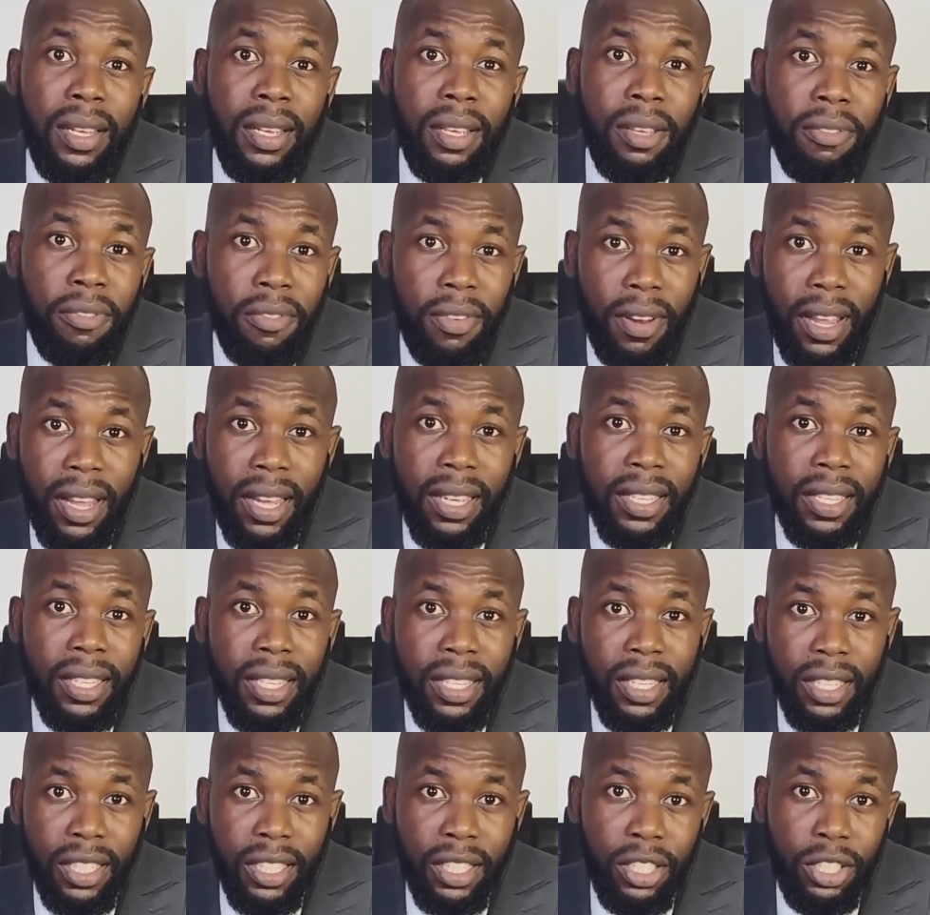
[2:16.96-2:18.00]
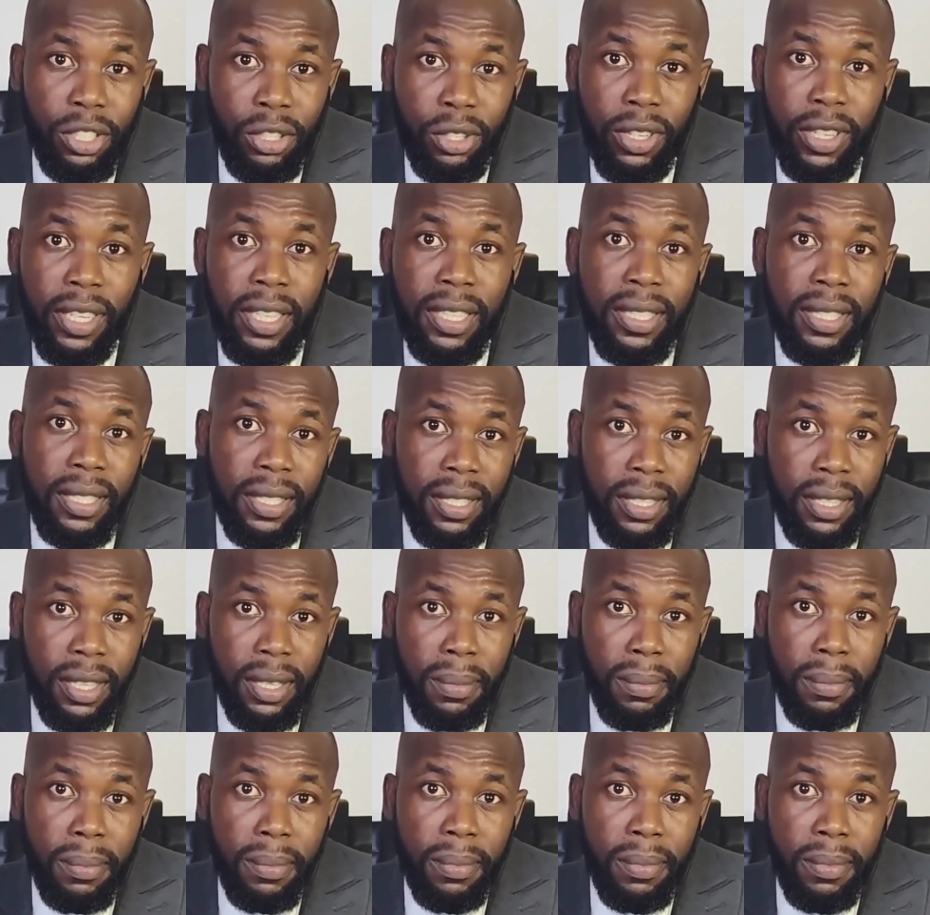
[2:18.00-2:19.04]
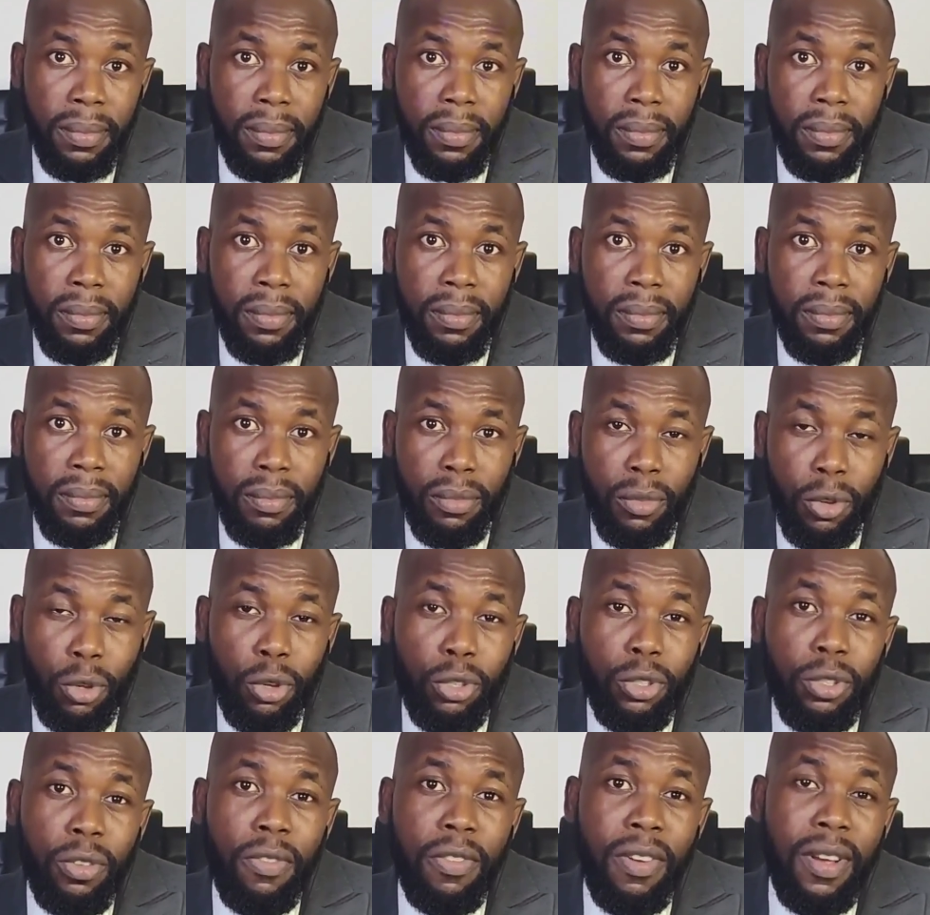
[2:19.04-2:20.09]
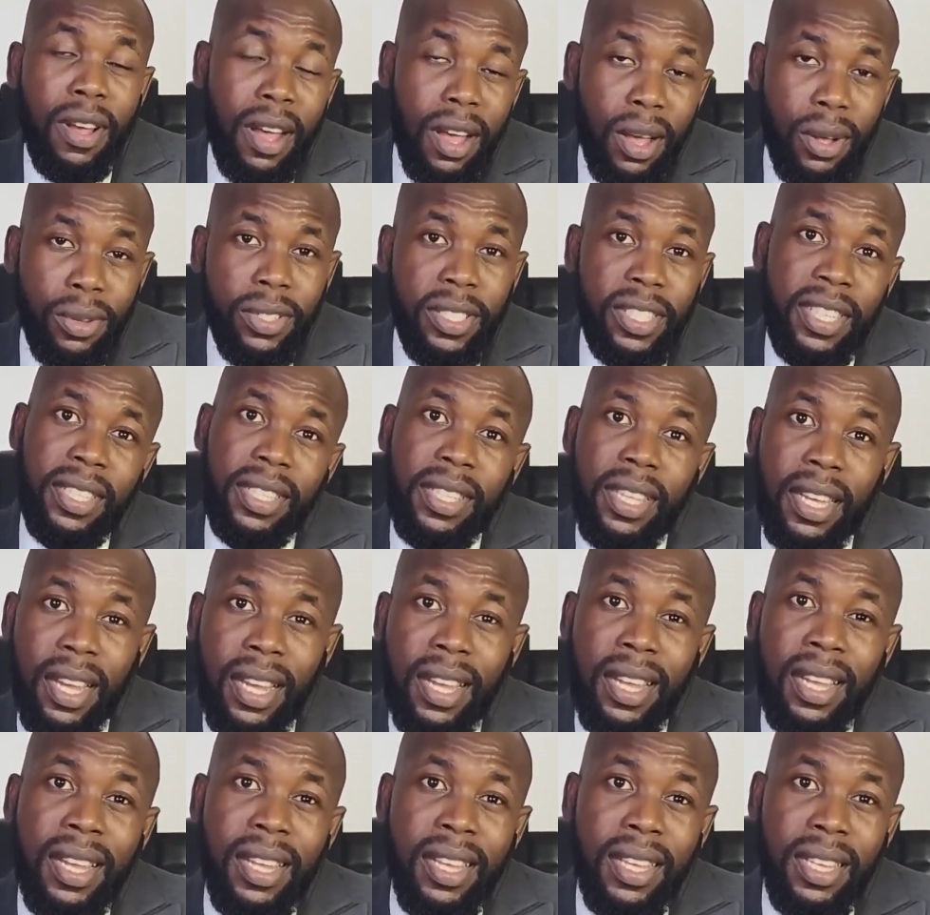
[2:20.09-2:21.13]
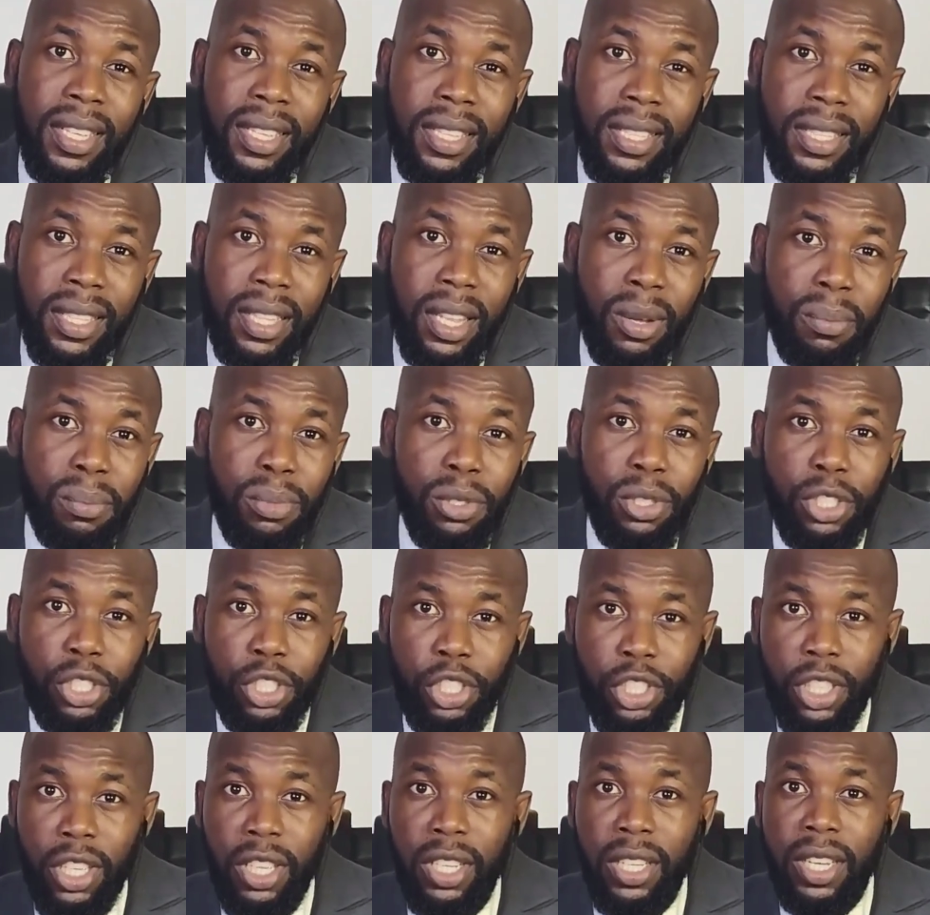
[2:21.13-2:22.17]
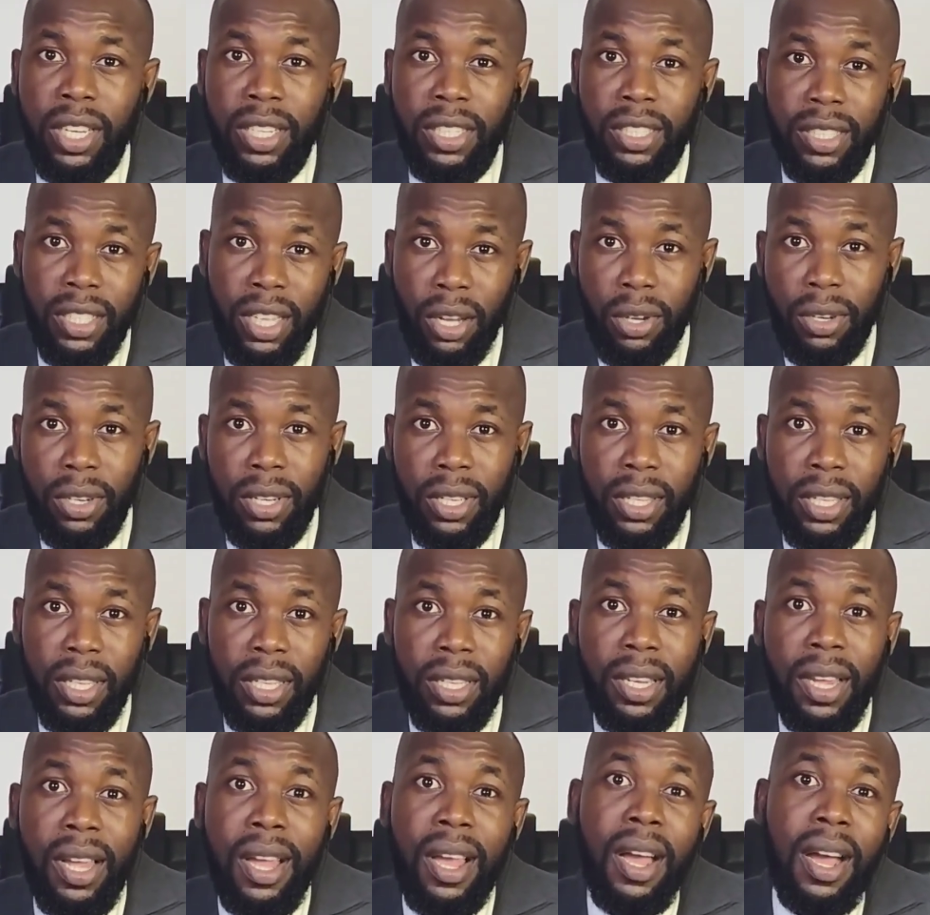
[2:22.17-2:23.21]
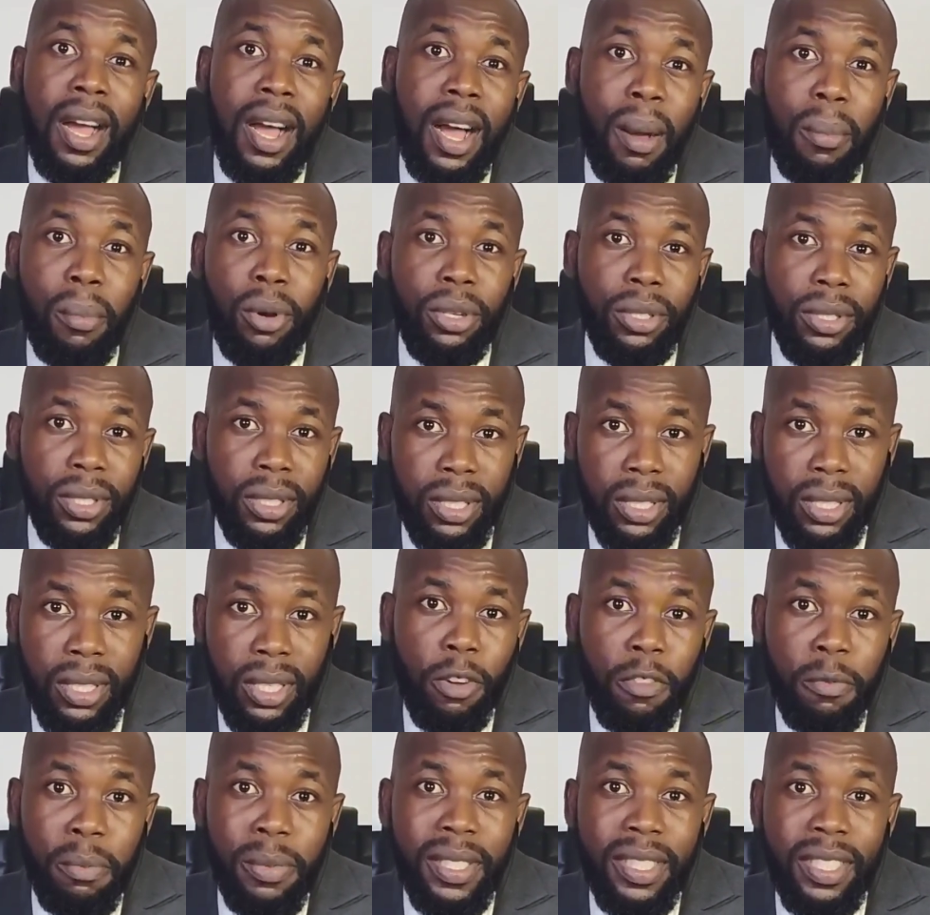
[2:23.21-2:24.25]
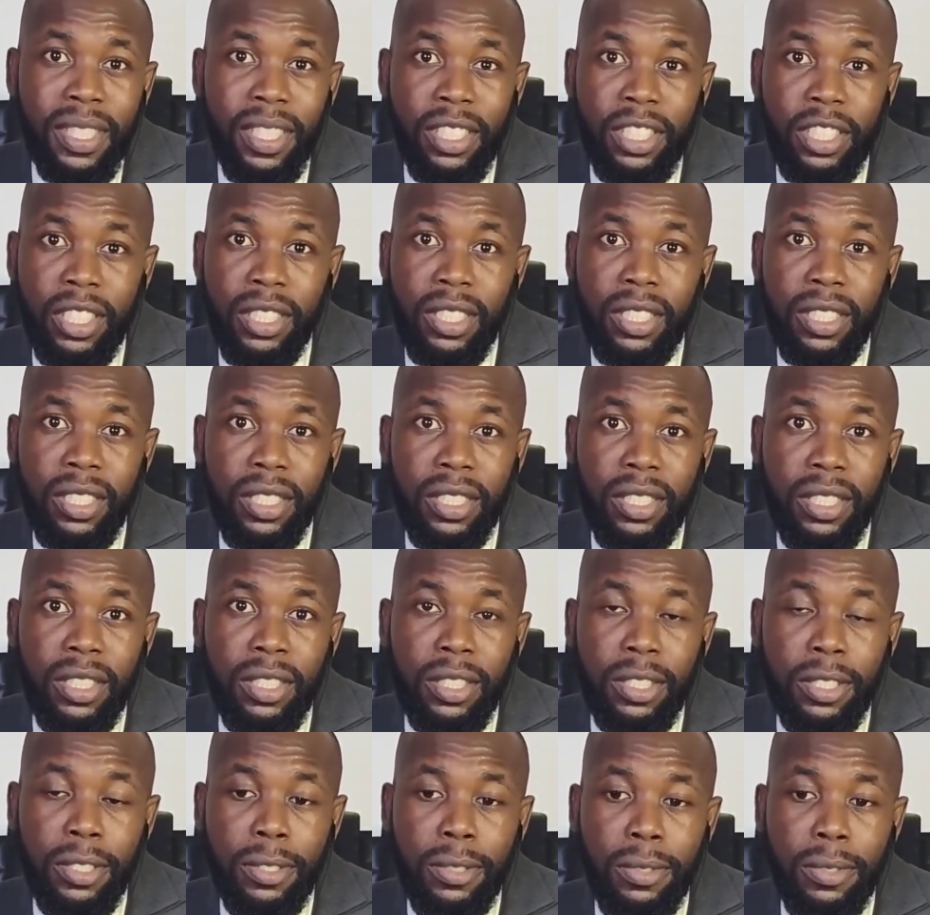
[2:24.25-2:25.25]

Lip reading: a flag in the other system because of how data is now being shared and interconnected among these government agencies.